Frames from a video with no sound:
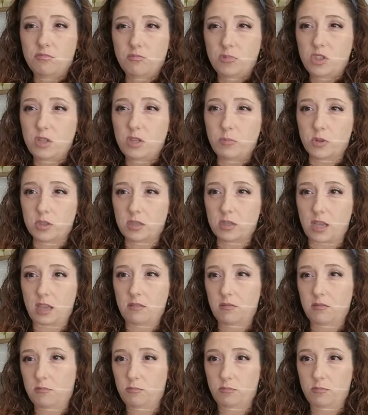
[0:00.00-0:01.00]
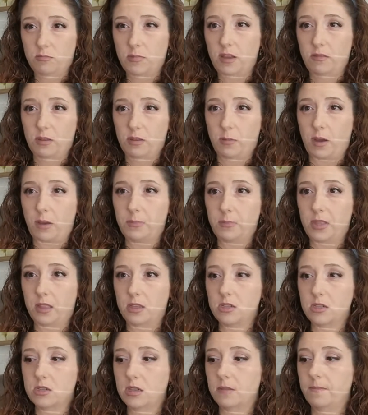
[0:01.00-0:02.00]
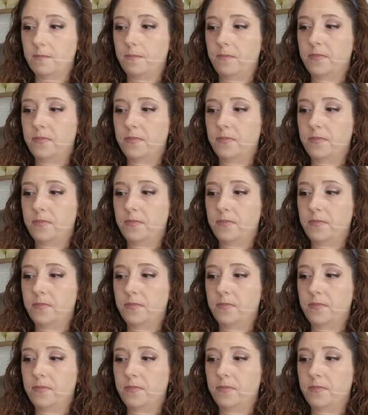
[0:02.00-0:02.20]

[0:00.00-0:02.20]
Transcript: 2% of the population.